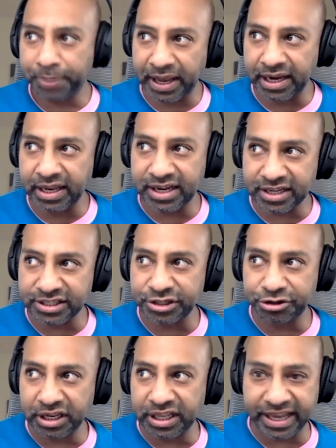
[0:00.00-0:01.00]
painting
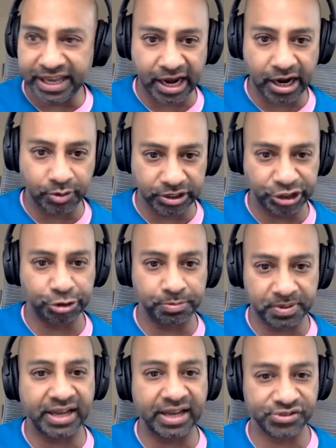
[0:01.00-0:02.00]
doesn't really care what your
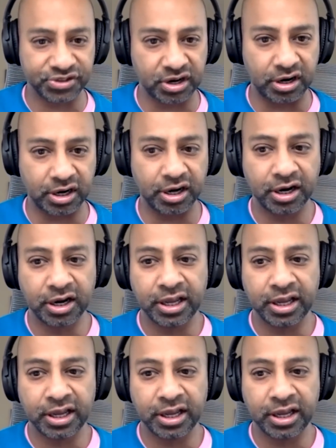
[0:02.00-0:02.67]
plans are,